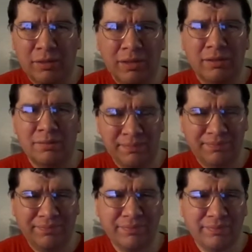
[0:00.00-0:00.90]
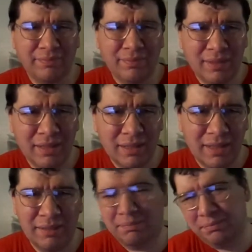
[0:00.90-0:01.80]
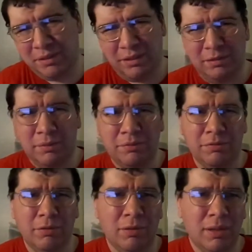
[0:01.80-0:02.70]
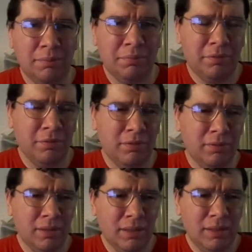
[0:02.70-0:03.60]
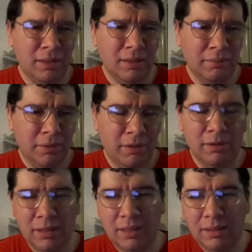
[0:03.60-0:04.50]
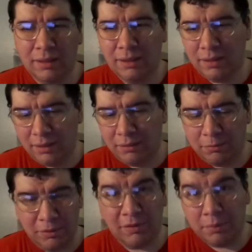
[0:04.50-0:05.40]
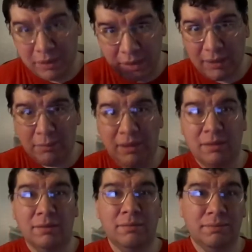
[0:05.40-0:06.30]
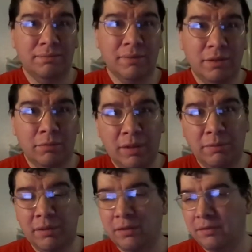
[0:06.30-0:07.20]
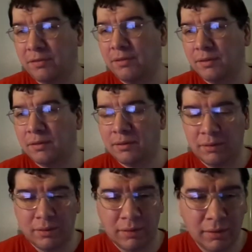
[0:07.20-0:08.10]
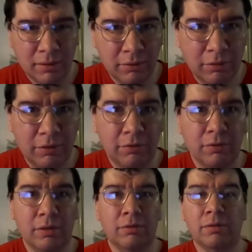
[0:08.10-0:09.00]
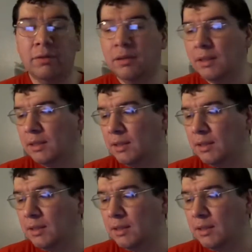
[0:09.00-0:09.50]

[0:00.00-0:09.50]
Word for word: around that caused him to throw up. So apparently he wants to becoming a ravenous creature later on.